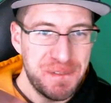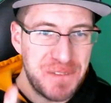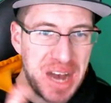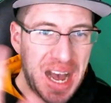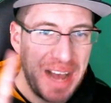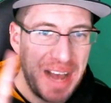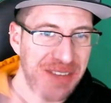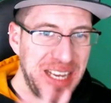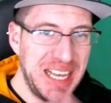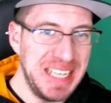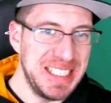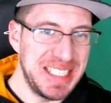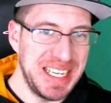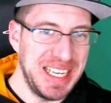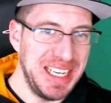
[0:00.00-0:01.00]
five
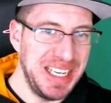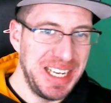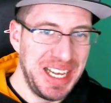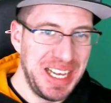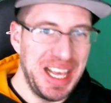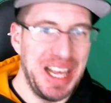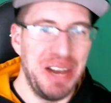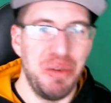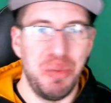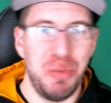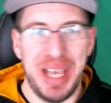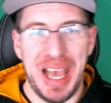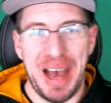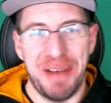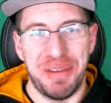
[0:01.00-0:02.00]
days in, and
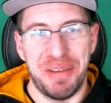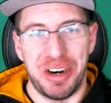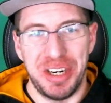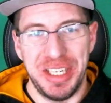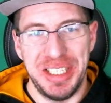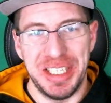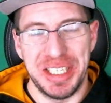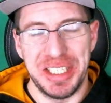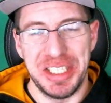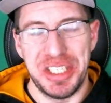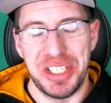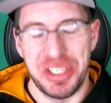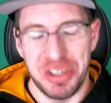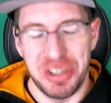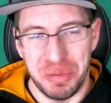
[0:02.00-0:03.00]
we have already done
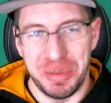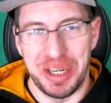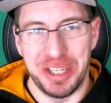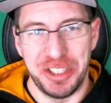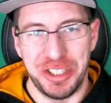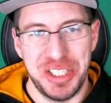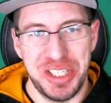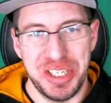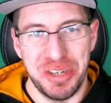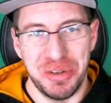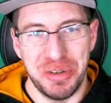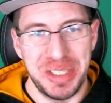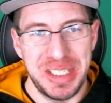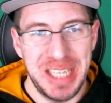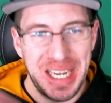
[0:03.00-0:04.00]
so much.
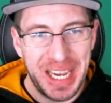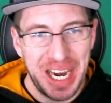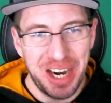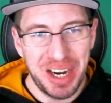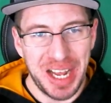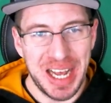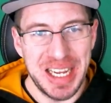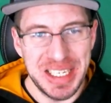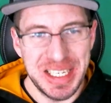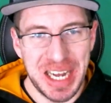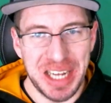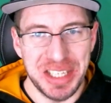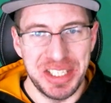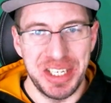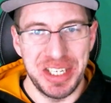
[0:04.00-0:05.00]
So take care, guys.
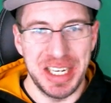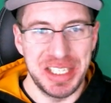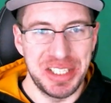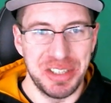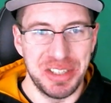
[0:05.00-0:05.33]
I'll see you guys